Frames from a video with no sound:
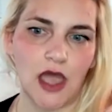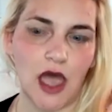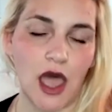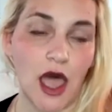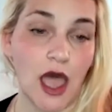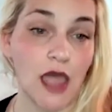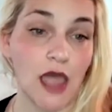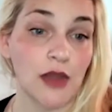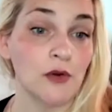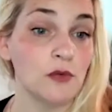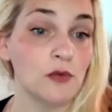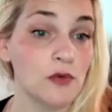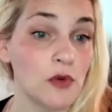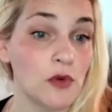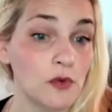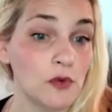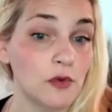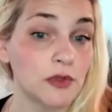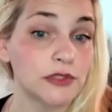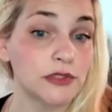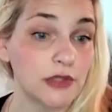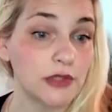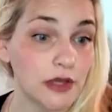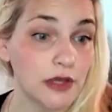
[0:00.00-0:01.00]
I don't know
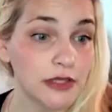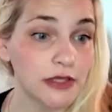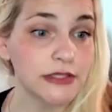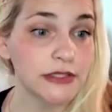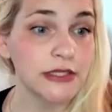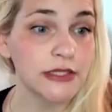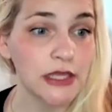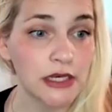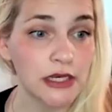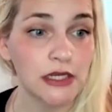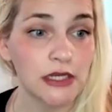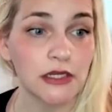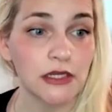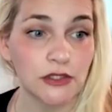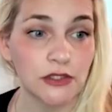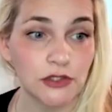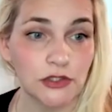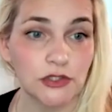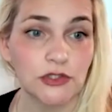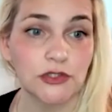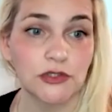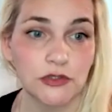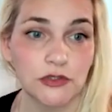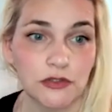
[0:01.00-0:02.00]
what's causing it, and
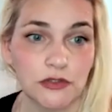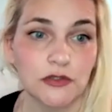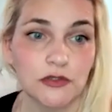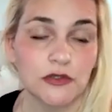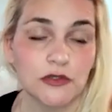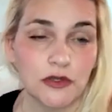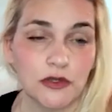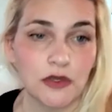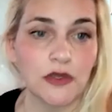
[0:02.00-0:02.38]
it's